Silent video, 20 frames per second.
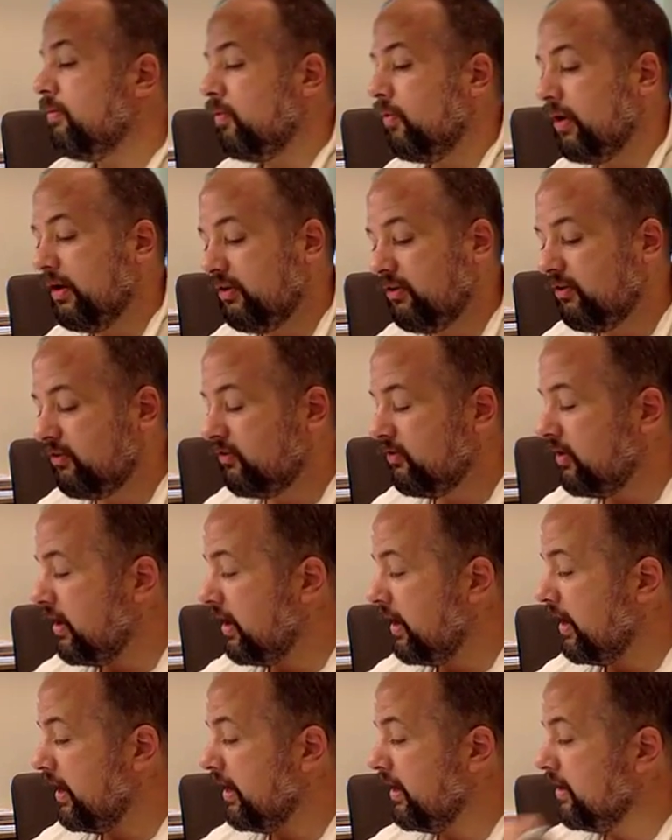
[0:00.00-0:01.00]
going to
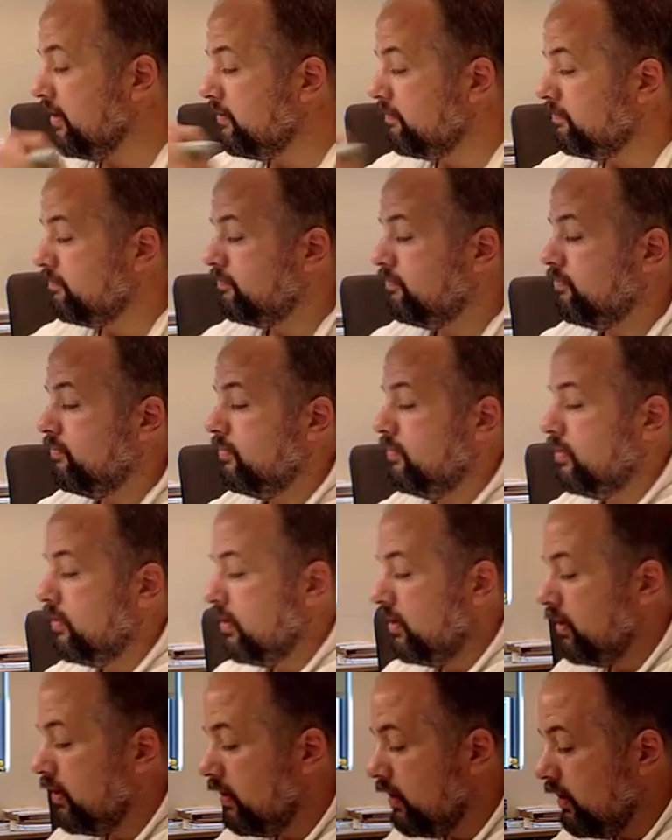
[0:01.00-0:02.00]
say,
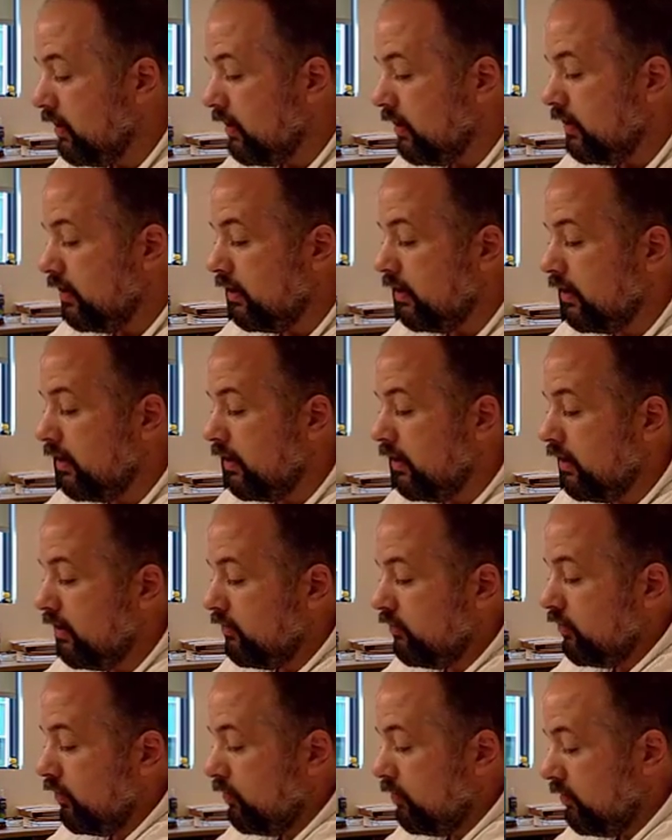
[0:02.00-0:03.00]

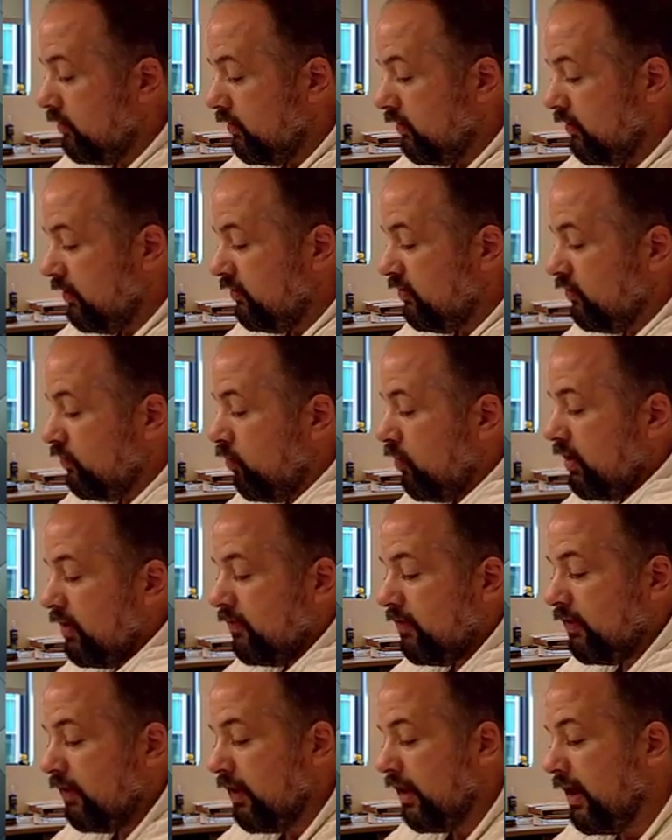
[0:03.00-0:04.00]
so this is one
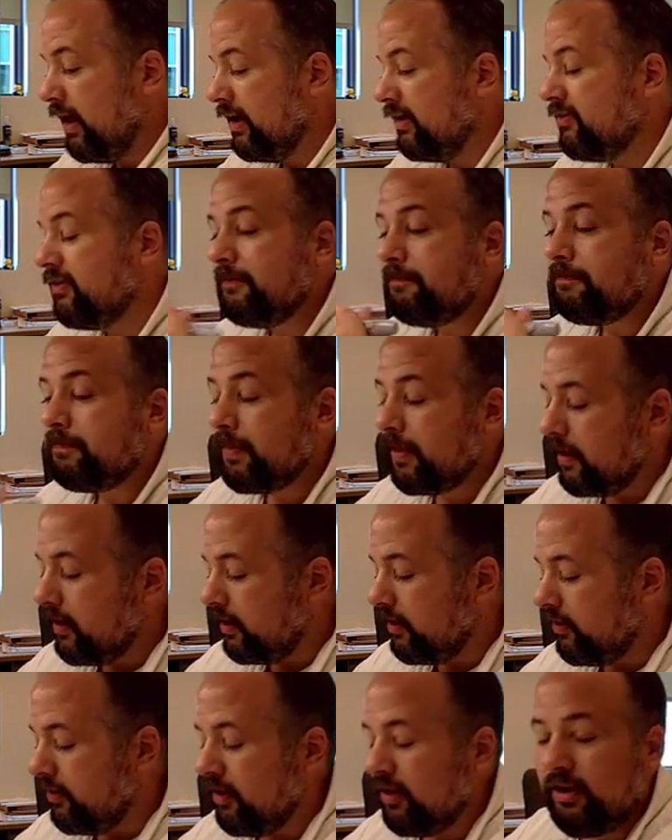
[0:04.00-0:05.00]
of the lines.
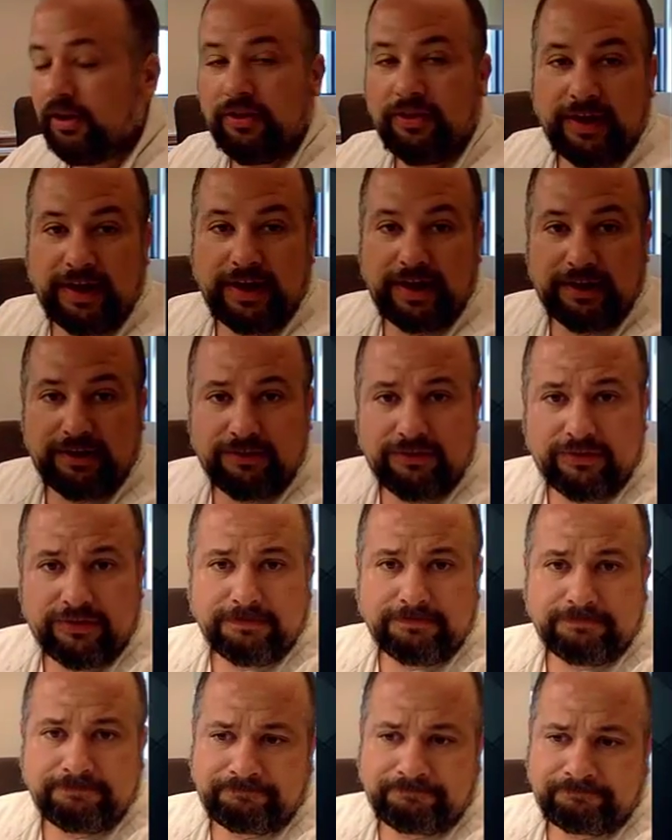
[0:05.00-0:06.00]
The other thing is,
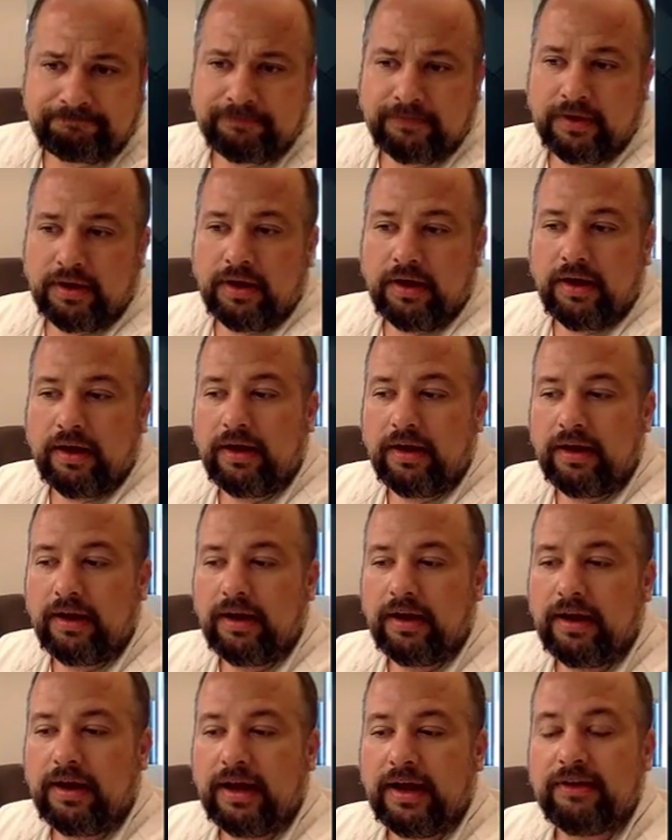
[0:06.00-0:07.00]

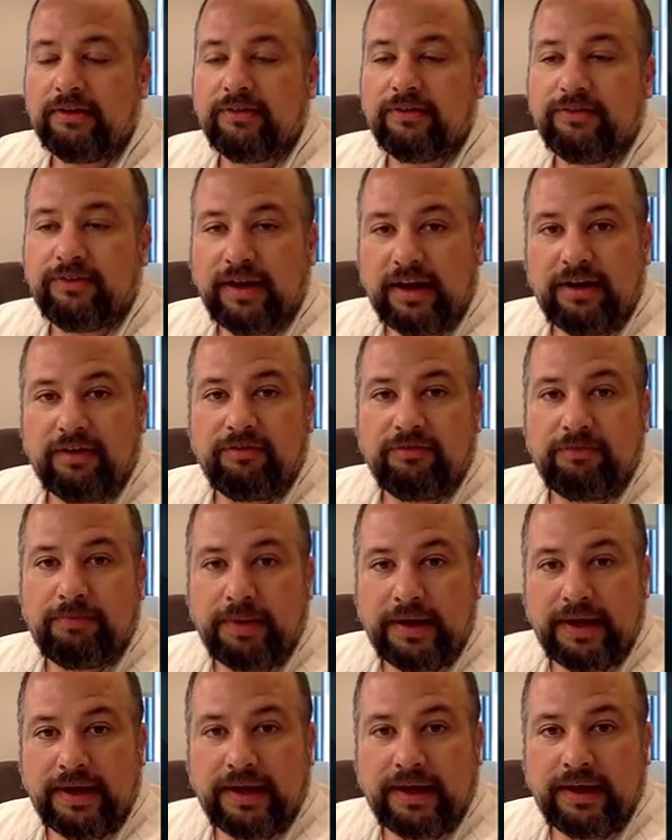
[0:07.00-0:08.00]
instead of
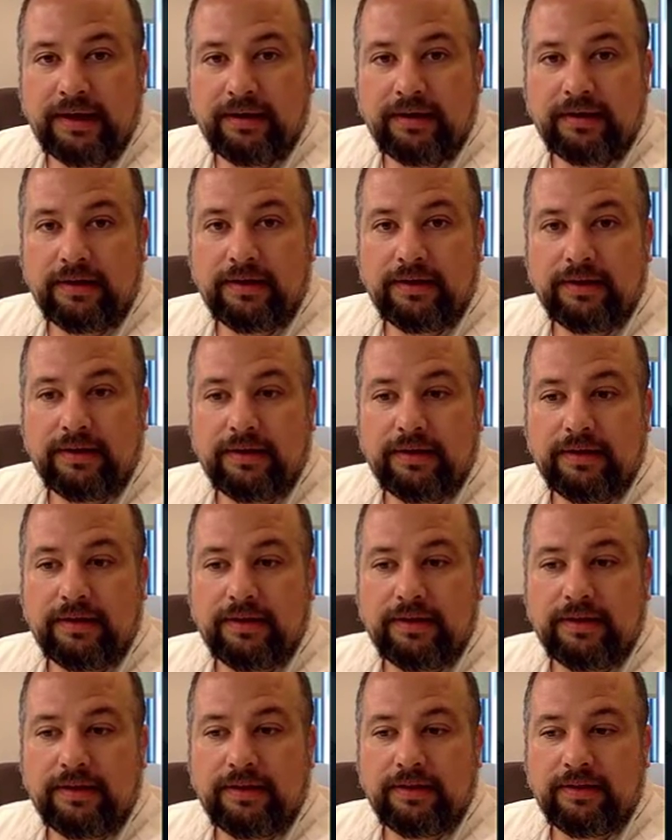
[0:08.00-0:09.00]
being
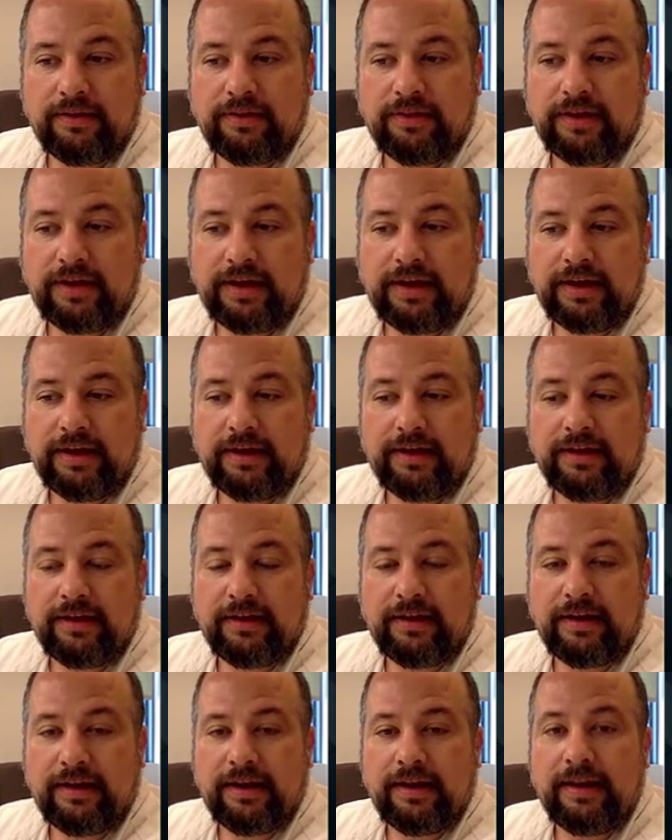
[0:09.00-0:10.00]
the
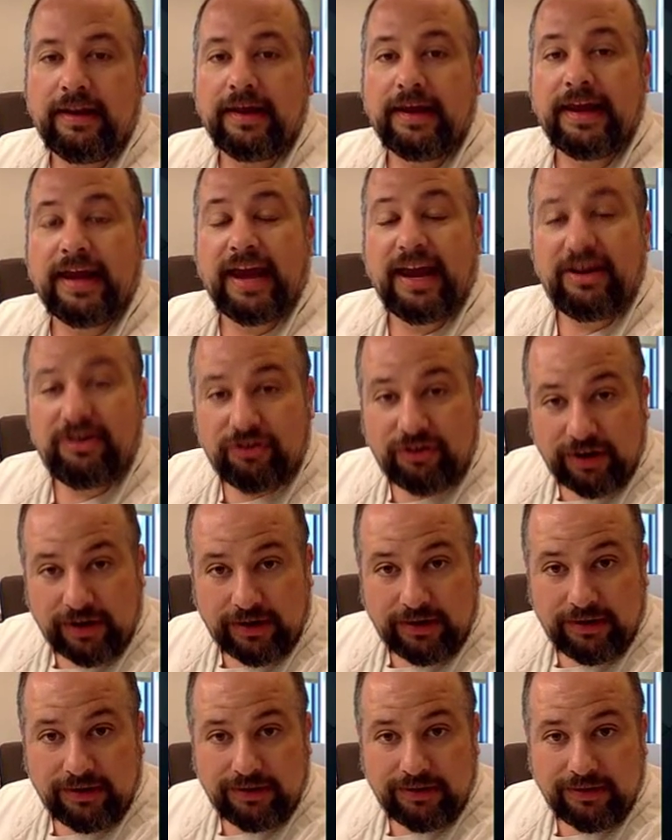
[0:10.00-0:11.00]

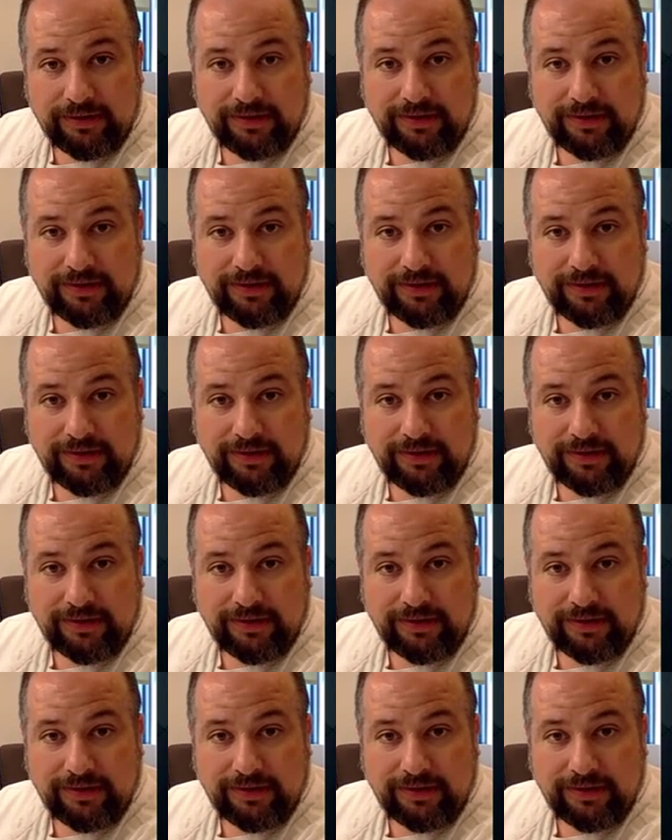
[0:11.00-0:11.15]
negation